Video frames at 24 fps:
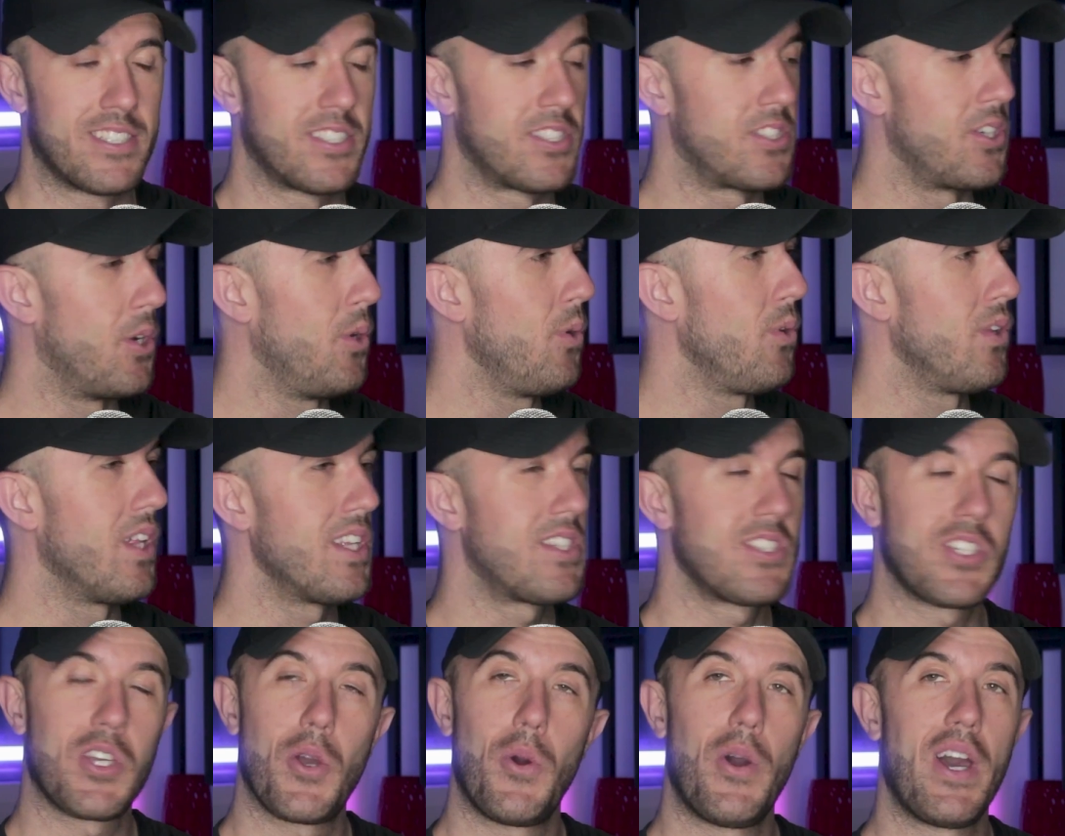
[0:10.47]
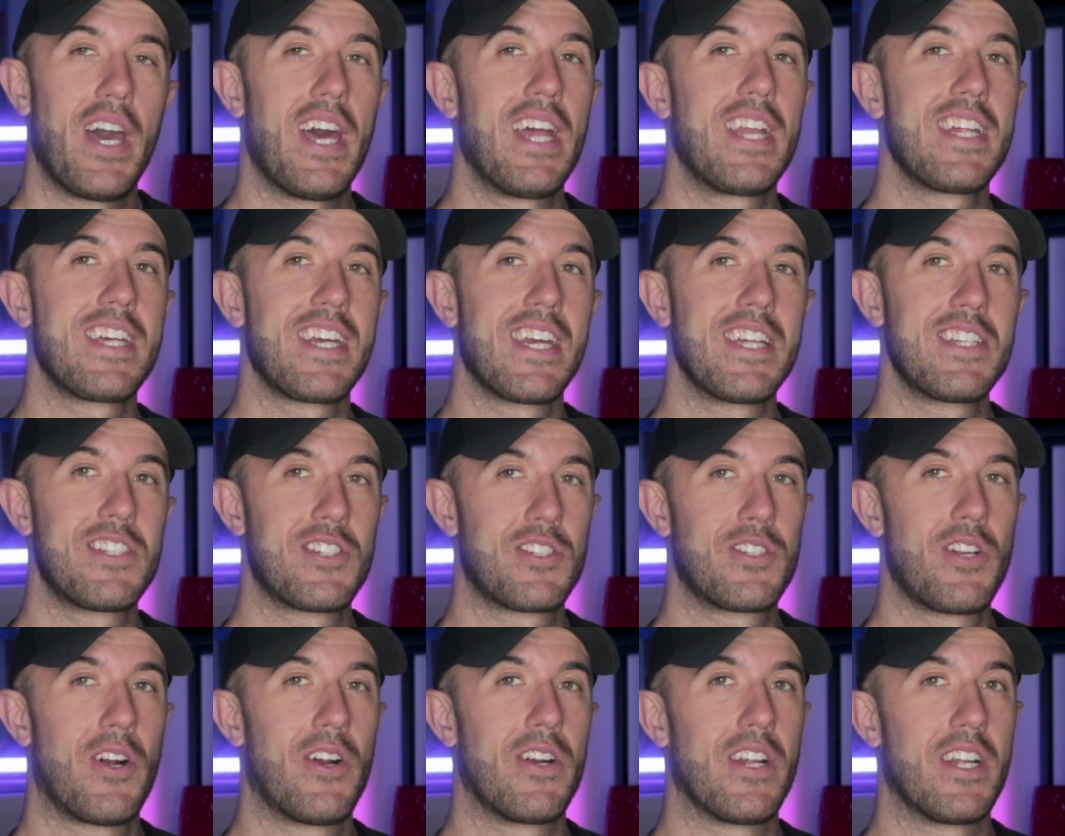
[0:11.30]
So let's go ahead and get
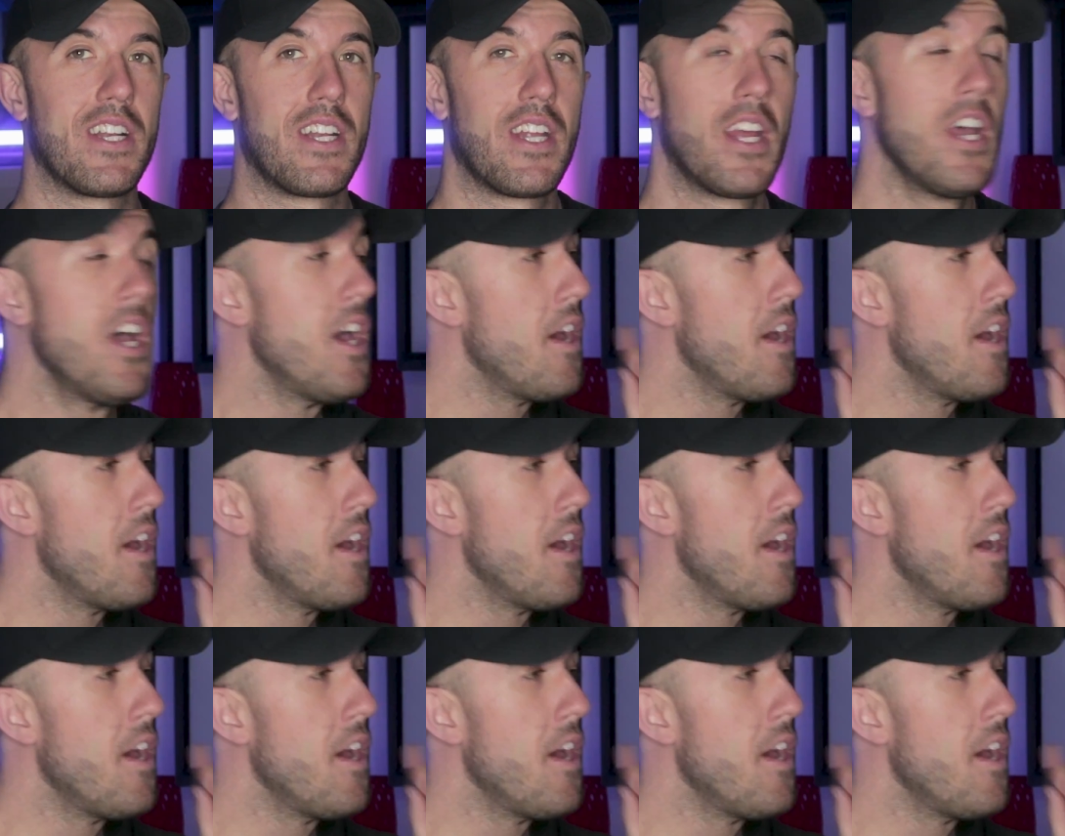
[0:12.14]
started.